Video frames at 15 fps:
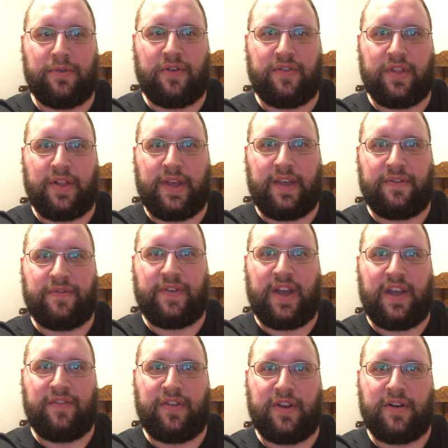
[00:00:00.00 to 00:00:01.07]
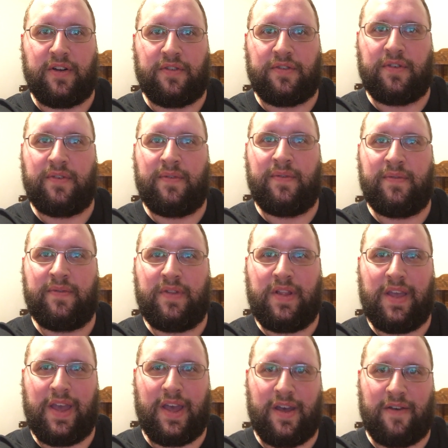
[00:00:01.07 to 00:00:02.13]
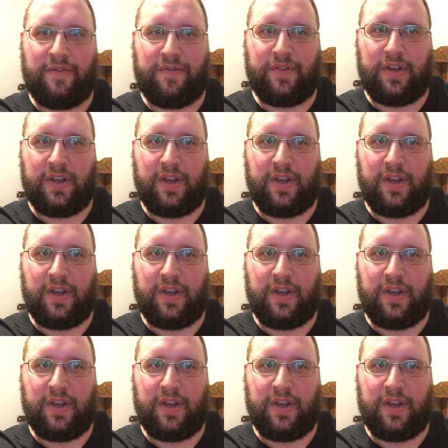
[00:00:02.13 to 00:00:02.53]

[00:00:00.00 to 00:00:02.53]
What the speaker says: over the last 5 years have